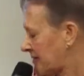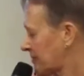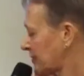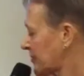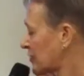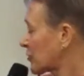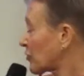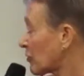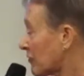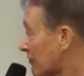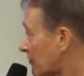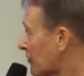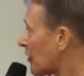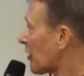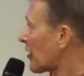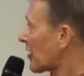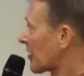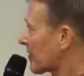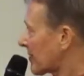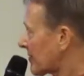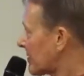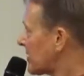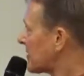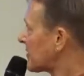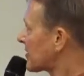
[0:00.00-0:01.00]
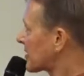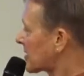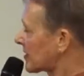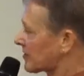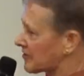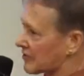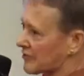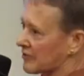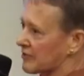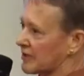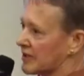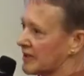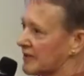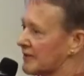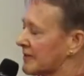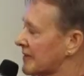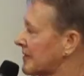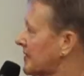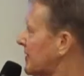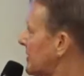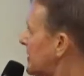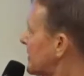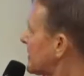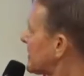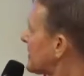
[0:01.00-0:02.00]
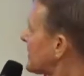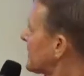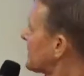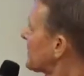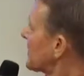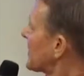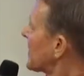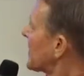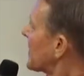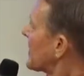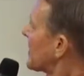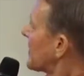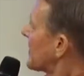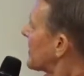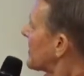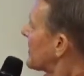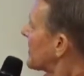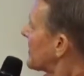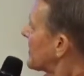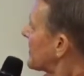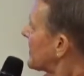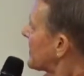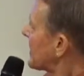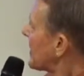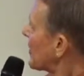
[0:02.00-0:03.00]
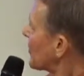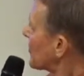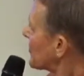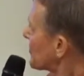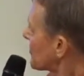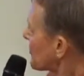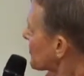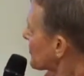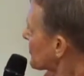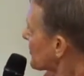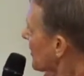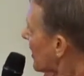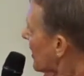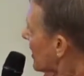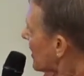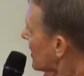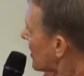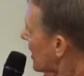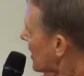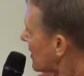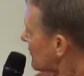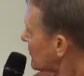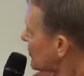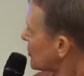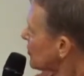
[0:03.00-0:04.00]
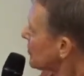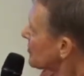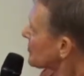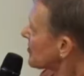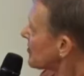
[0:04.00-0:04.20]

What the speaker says: so far in the country. Now, I've used a